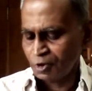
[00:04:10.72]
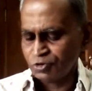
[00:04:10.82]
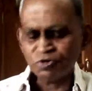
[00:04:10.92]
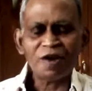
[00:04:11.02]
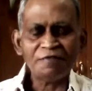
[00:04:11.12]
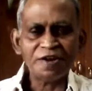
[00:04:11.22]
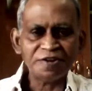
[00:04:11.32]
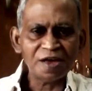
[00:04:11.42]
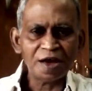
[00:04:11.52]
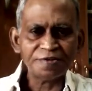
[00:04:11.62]
Do you have
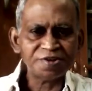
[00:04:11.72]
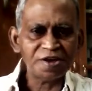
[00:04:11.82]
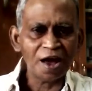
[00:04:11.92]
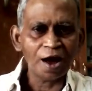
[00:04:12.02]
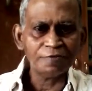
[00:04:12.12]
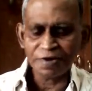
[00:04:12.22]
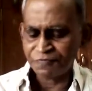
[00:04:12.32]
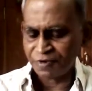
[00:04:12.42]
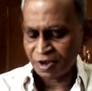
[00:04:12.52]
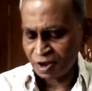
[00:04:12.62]
any idea how
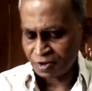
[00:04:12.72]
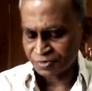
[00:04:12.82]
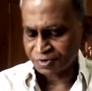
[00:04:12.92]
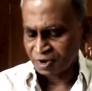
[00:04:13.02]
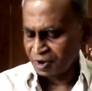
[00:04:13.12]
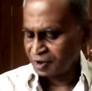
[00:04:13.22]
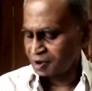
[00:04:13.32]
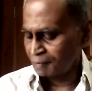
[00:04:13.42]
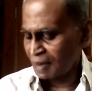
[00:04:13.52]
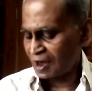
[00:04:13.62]
it feels?
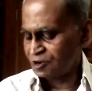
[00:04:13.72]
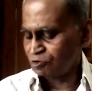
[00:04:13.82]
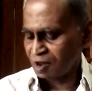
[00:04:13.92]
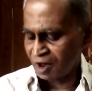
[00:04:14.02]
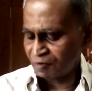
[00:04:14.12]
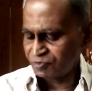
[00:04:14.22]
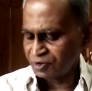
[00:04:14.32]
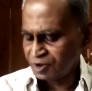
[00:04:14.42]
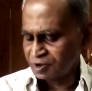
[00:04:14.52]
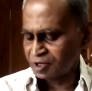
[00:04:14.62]
The man you
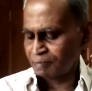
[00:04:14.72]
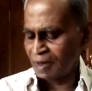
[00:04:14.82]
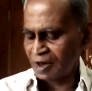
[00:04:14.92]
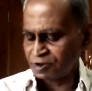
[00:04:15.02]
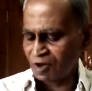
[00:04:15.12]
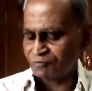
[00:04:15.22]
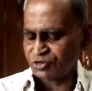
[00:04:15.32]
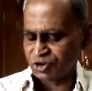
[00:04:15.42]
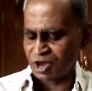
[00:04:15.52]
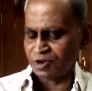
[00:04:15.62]
love, the man you have
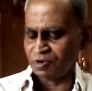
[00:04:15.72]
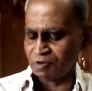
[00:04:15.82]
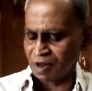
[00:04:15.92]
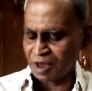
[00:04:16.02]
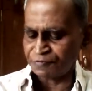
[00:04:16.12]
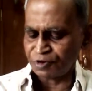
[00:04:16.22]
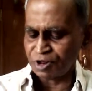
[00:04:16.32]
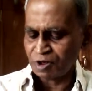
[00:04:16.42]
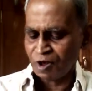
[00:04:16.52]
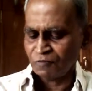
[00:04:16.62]
shared your life
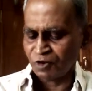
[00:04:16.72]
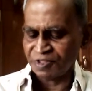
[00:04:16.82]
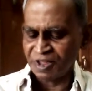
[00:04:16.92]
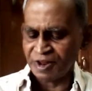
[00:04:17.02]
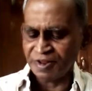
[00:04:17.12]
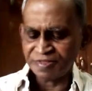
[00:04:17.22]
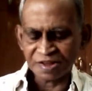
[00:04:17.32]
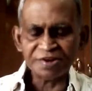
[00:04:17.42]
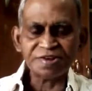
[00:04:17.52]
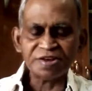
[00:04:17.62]
with for nearly
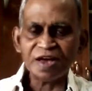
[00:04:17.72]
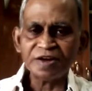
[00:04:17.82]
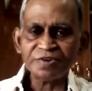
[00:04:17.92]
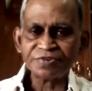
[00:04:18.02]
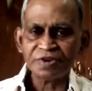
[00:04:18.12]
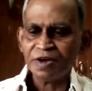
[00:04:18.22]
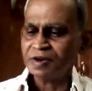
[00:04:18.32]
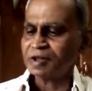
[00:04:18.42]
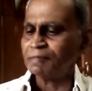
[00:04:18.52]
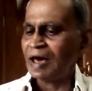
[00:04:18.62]
30 years,
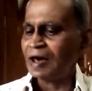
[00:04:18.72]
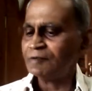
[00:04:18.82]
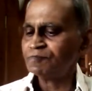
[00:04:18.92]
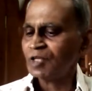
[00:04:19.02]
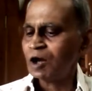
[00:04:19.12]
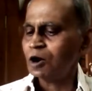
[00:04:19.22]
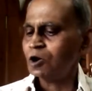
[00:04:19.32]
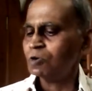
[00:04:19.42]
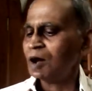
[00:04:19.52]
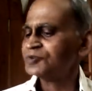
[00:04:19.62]
the man
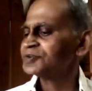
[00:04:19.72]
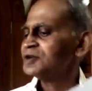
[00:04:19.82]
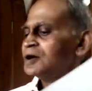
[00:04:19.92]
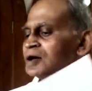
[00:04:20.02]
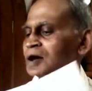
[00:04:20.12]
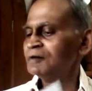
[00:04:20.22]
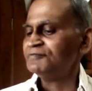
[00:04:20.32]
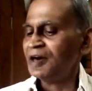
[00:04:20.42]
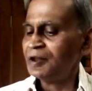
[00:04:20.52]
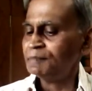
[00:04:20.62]
who was
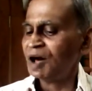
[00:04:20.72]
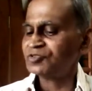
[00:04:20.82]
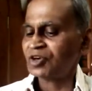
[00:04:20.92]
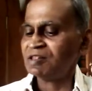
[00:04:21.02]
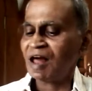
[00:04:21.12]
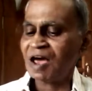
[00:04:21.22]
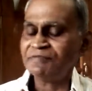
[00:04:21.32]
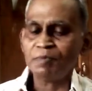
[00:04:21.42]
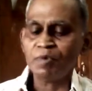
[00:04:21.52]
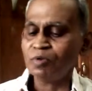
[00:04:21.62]
very much alive
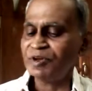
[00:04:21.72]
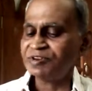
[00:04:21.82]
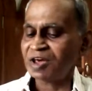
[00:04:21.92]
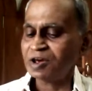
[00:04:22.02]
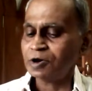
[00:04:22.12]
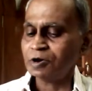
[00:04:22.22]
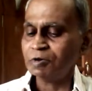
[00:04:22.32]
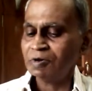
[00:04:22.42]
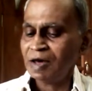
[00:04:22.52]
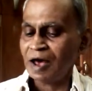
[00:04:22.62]
a moment
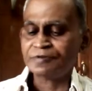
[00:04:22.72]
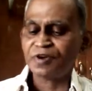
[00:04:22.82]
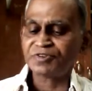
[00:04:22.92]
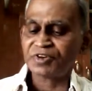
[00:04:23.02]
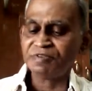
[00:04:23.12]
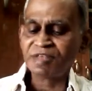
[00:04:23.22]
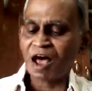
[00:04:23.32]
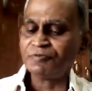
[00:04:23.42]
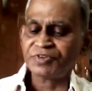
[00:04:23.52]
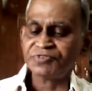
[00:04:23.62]
ago, addressing
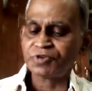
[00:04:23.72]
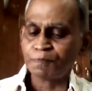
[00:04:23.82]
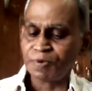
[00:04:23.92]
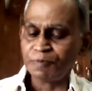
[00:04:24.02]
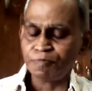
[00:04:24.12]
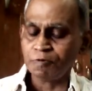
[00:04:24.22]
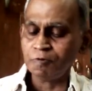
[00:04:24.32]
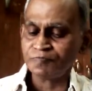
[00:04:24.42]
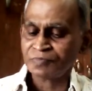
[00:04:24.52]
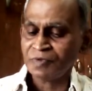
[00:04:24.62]
thousands of
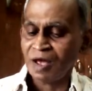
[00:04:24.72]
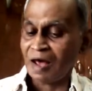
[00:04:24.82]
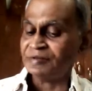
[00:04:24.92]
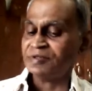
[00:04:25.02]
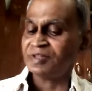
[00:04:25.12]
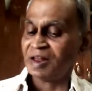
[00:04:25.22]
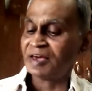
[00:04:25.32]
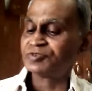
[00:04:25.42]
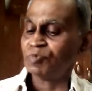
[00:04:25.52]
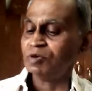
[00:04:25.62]
people, and the
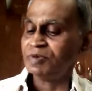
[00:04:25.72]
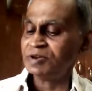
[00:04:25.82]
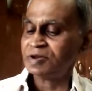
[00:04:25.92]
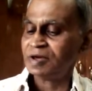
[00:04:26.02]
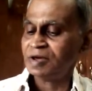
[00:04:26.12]
next moment,